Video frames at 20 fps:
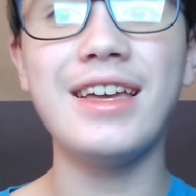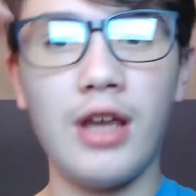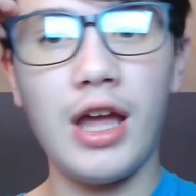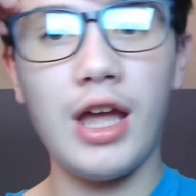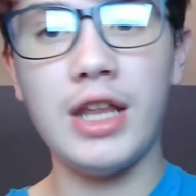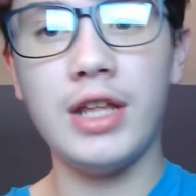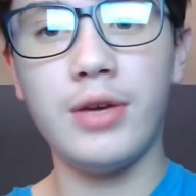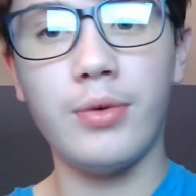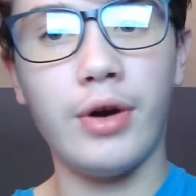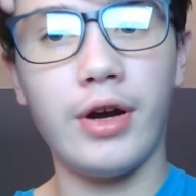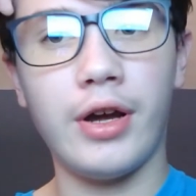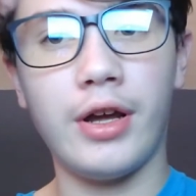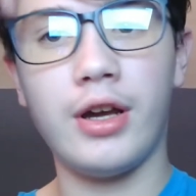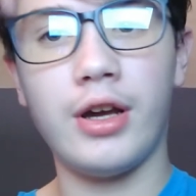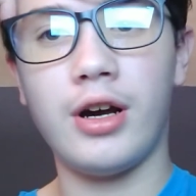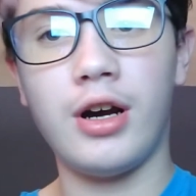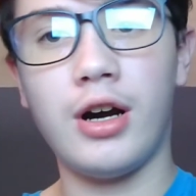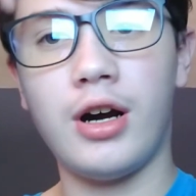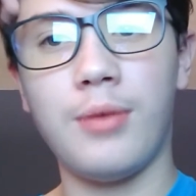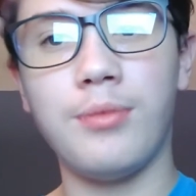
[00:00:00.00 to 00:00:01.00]
Anyway,
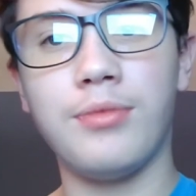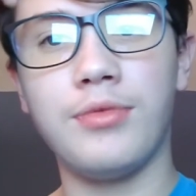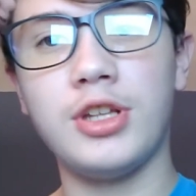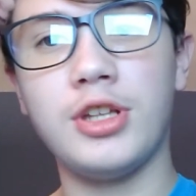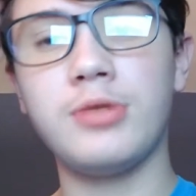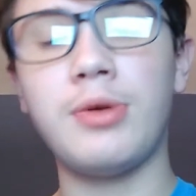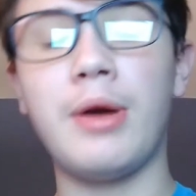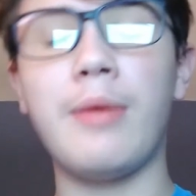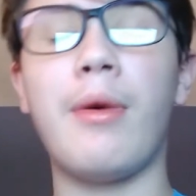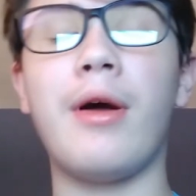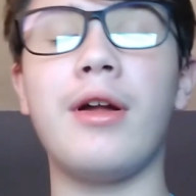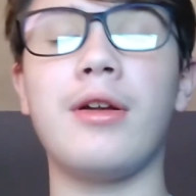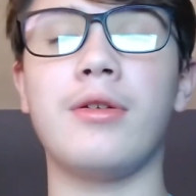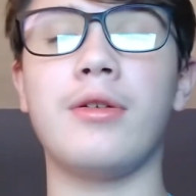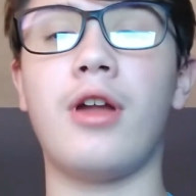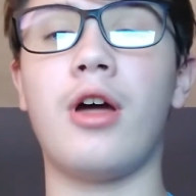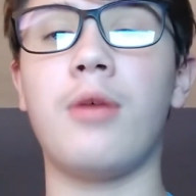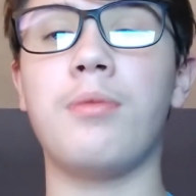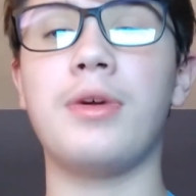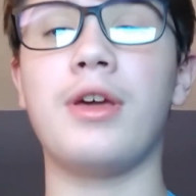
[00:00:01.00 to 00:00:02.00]
this might
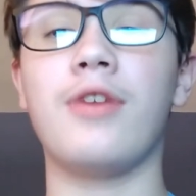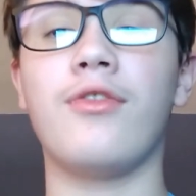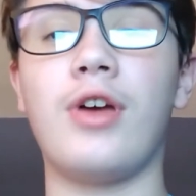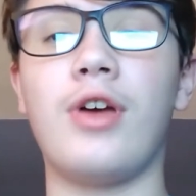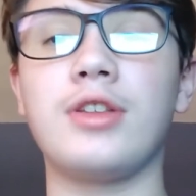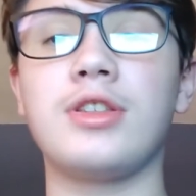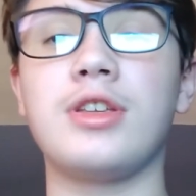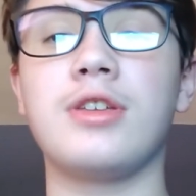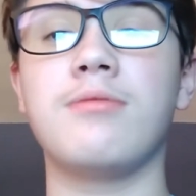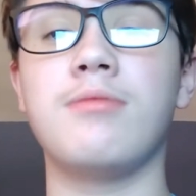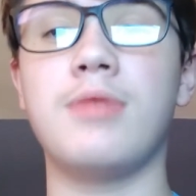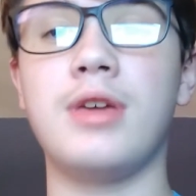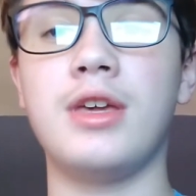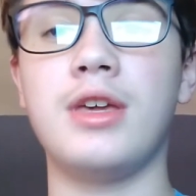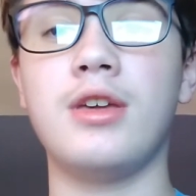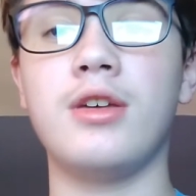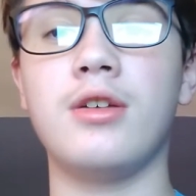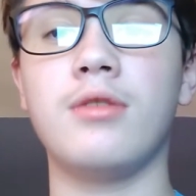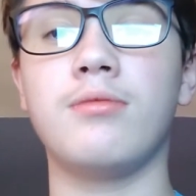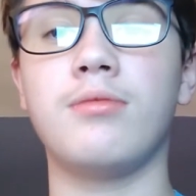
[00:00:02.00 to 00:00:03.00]
not be affecting
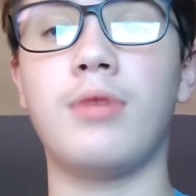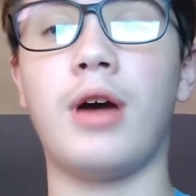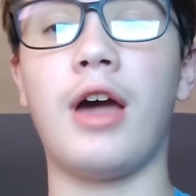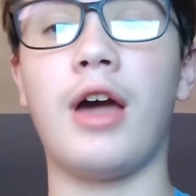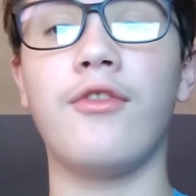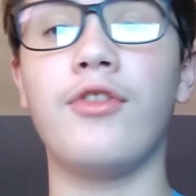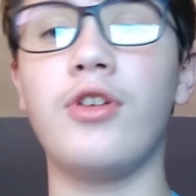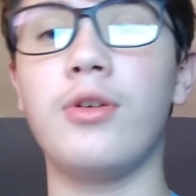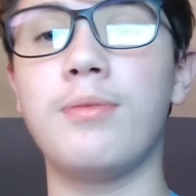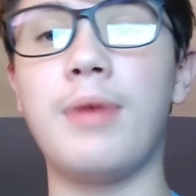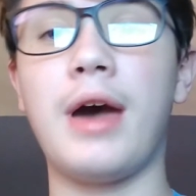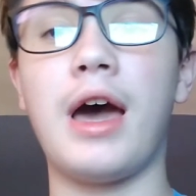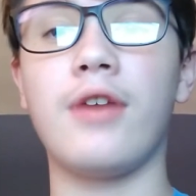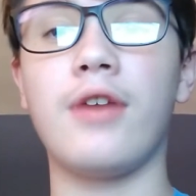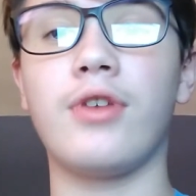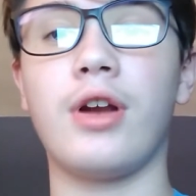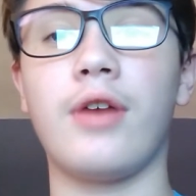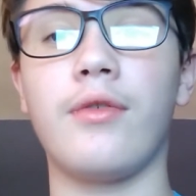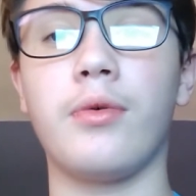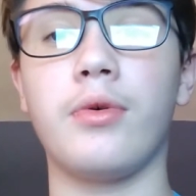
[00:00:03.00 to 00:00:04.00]
me, but I feel bad
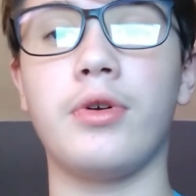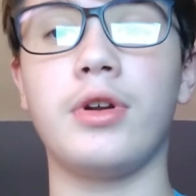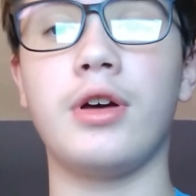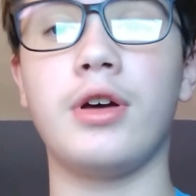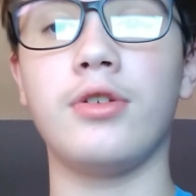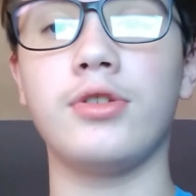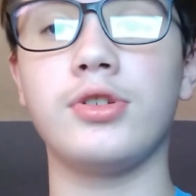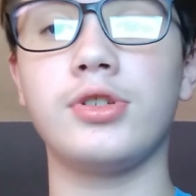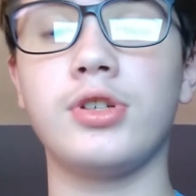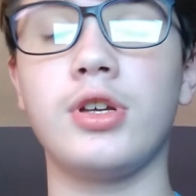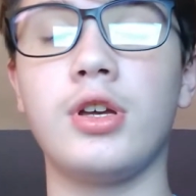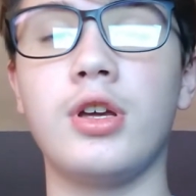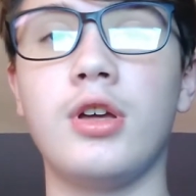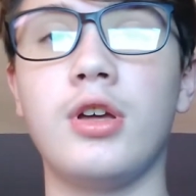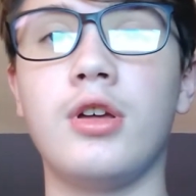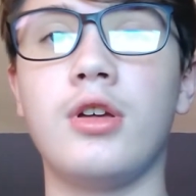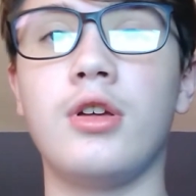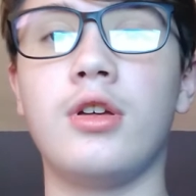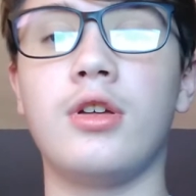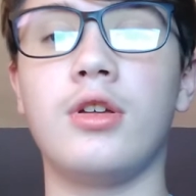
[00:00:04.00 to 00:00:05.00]
for everyone else.
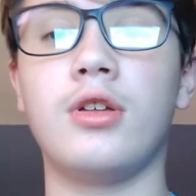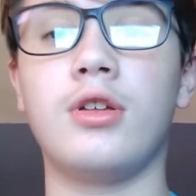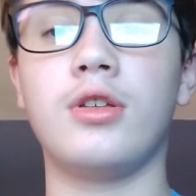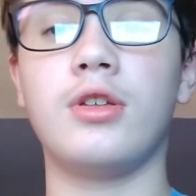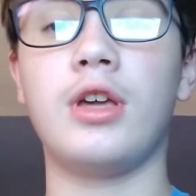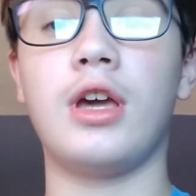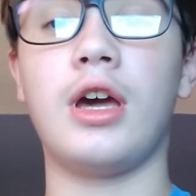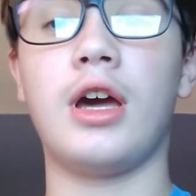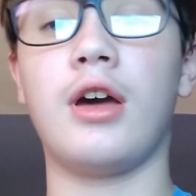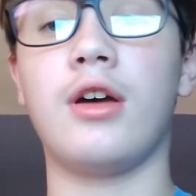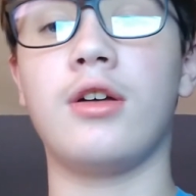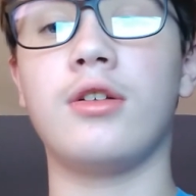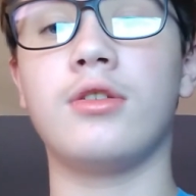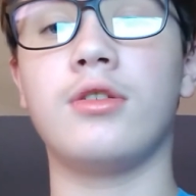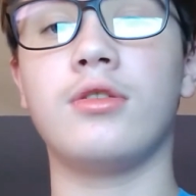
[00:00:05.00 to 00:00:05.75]
Yeah.